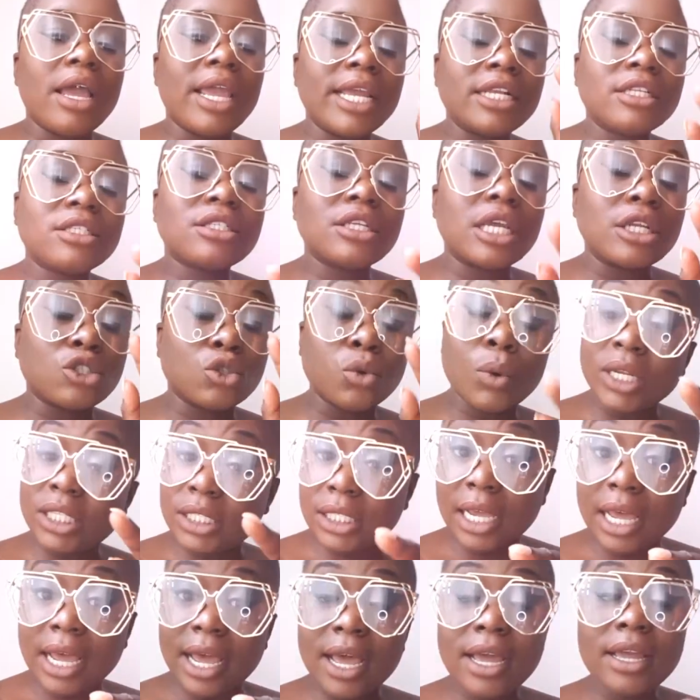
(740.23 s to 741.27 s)
In
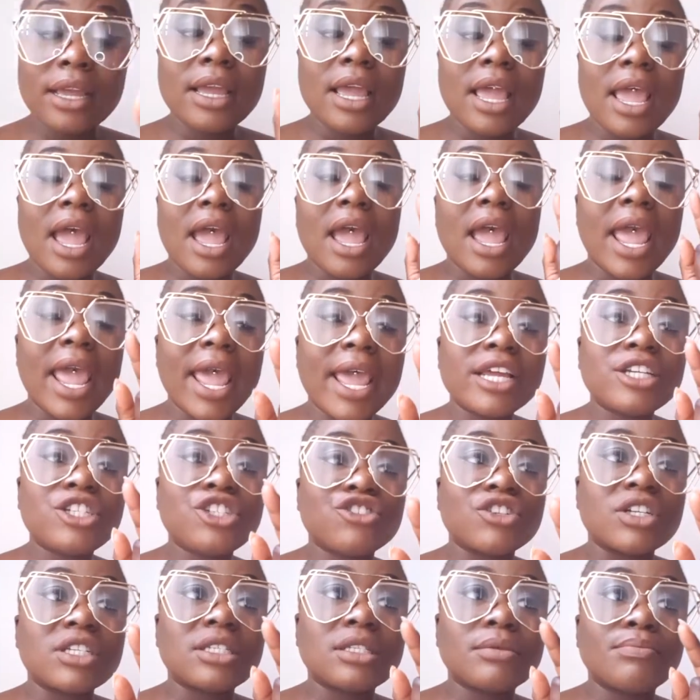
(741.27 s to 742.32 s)
Twitter,
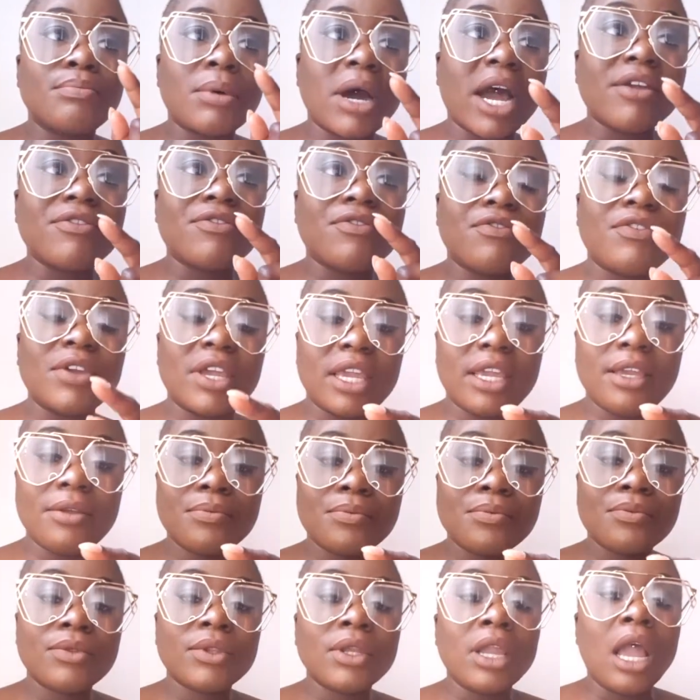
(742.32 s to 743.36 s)
hairstressbyfifi.
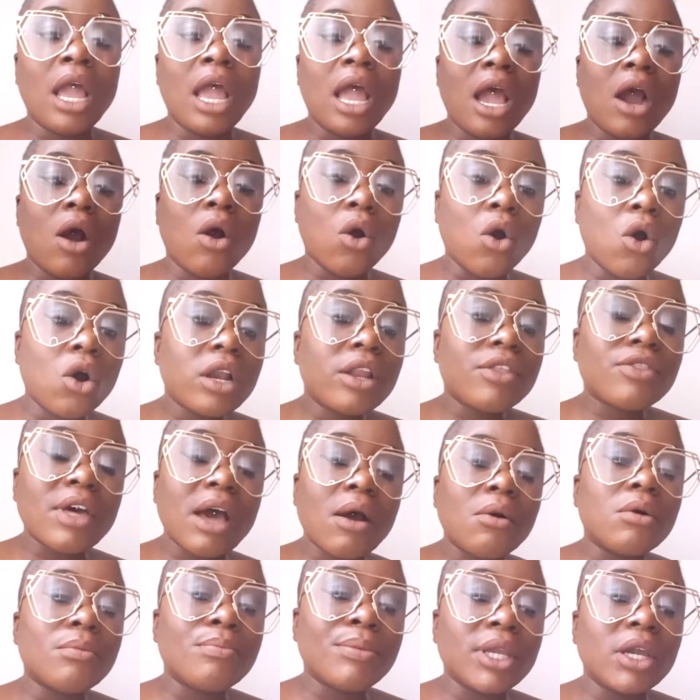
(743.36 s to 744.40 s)
All of
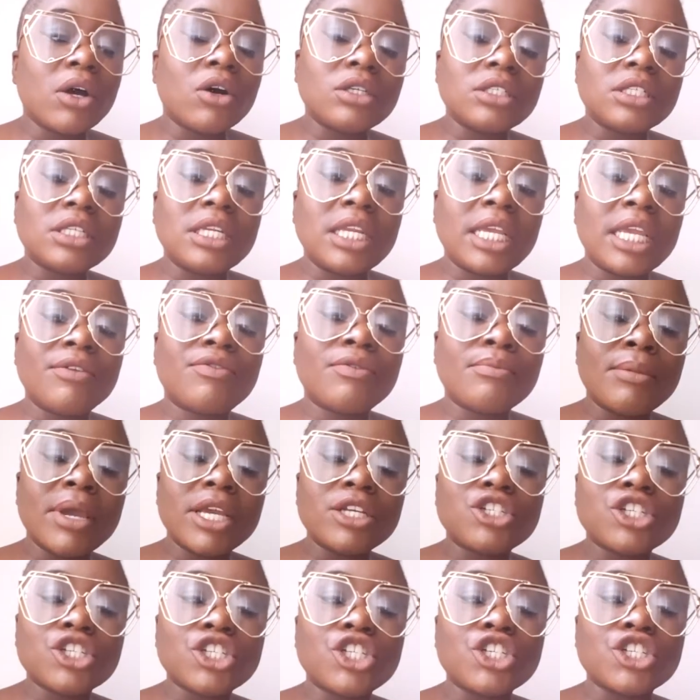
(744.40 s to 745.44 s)
that will be underneath.
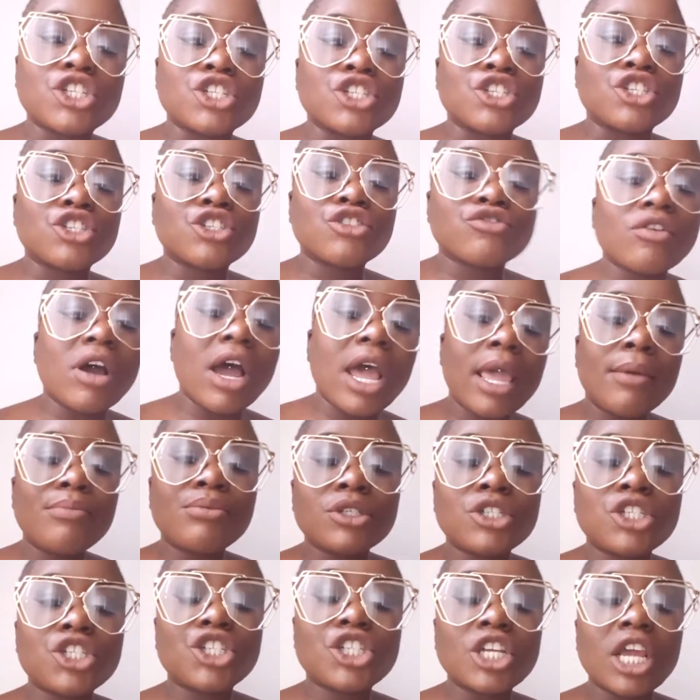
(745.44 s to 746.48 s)
Make sure you
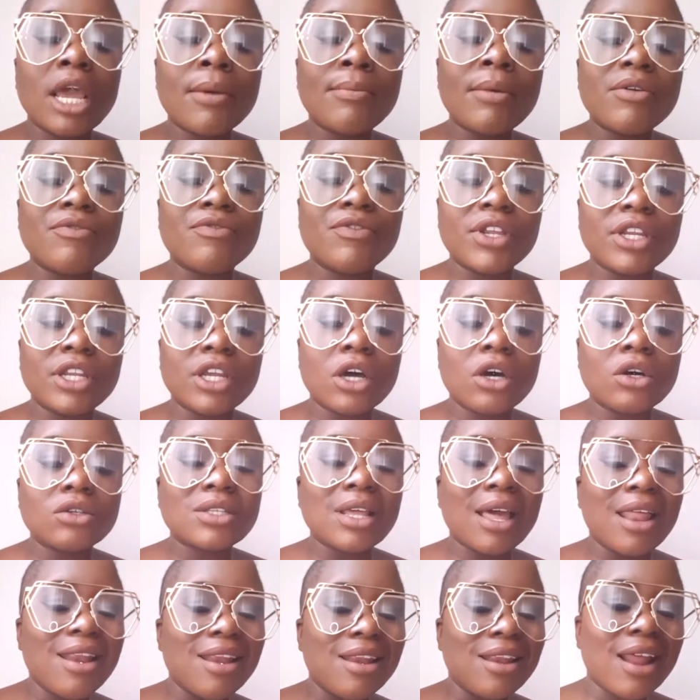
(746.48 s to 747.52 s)
subscribe, share my
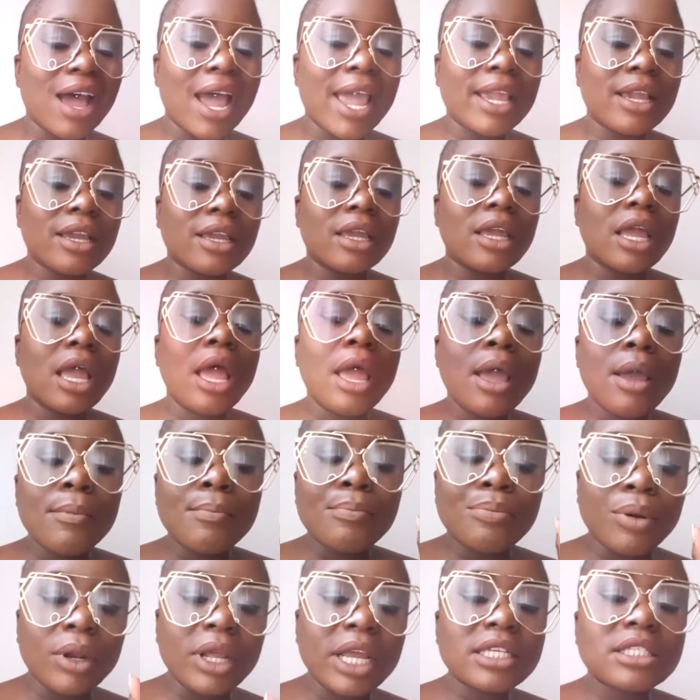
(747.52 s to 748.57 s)
videos, like,
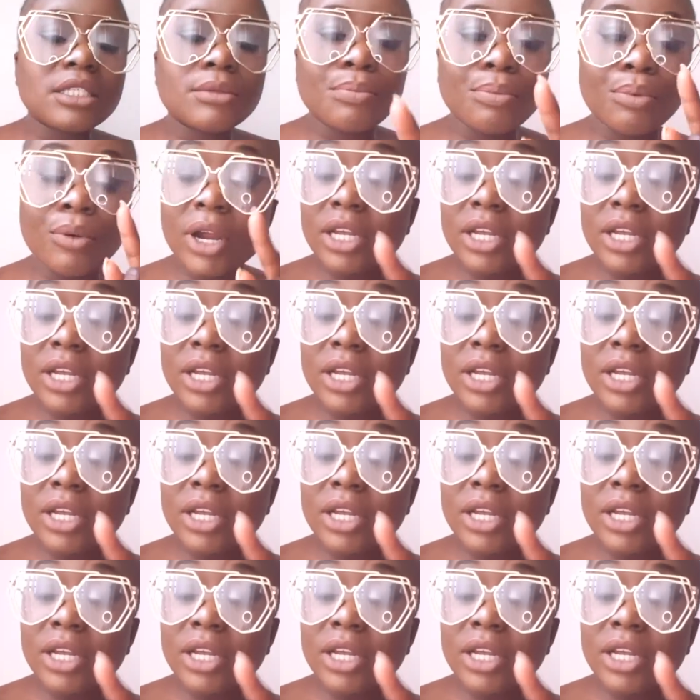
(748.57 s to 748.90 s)
press